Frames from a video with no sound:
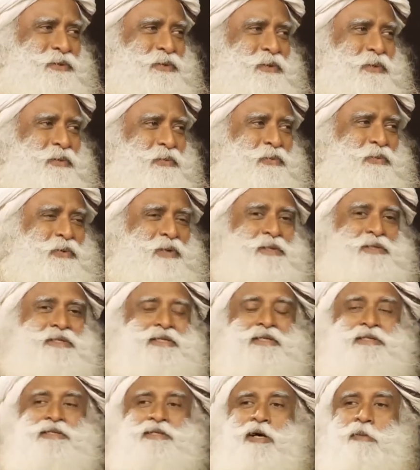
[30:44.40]
What is
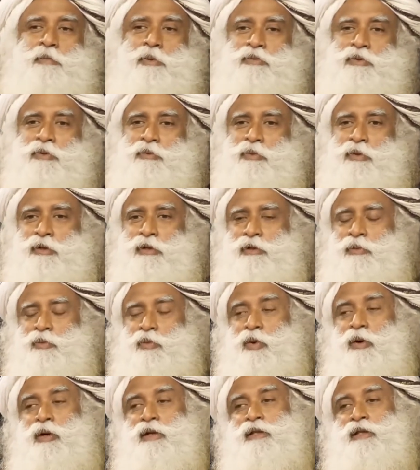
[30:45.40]
this top of the world?
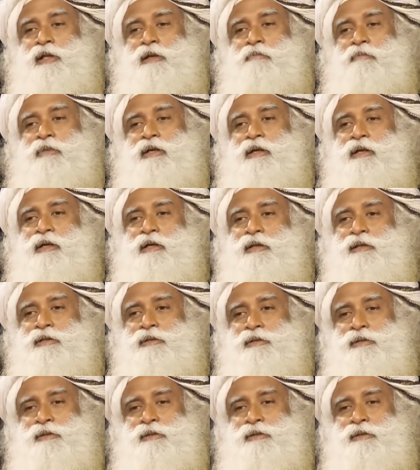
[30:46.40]
What they mean is,